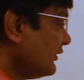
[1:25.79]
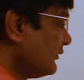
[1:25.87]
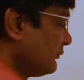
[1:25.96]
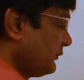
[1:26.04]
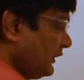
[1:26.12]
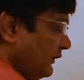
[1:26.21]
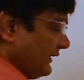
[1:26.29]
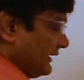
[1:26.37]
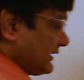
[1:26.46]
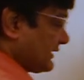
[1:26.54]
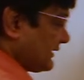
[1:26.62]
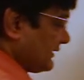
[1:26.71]
Below
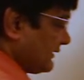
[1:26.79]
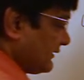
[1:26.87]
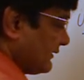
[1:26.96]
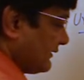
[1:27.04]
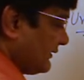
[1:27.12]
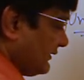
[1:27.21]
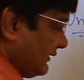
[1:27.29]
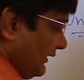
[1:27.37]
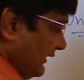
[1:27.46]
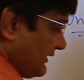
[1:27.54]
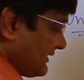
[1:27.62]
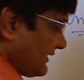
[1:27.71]
it,
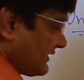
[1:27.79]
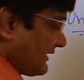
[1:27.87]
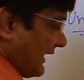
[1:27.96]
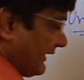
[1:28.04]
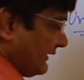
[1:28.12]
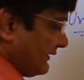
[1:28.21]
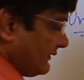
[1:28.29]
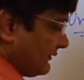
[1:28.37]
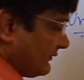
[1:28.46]
it's the style.